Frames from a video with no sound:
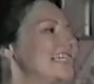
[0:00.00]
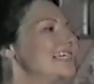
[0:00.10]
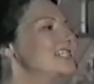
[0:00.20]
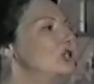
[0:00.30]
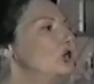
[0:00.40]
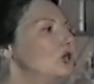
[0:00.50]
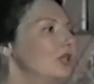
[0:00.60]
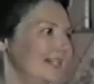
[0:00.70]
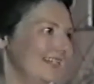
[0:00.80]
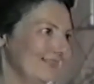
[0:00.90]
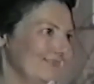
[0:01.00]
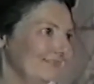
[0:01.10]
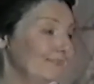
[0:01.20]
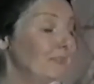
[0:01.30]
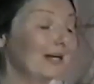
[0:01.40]
tastes good. But
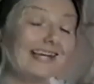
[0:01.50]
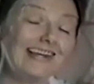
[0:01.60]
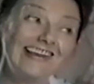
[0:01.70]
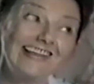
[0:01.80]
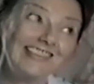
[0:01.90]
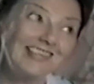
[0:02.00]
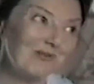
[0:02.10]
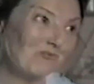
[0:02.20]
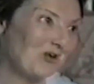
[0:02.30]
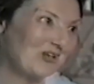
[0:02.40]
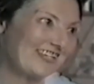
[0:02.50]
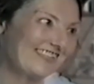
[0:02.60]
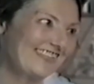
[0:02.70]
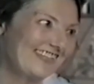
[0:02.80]
nothing, Walter.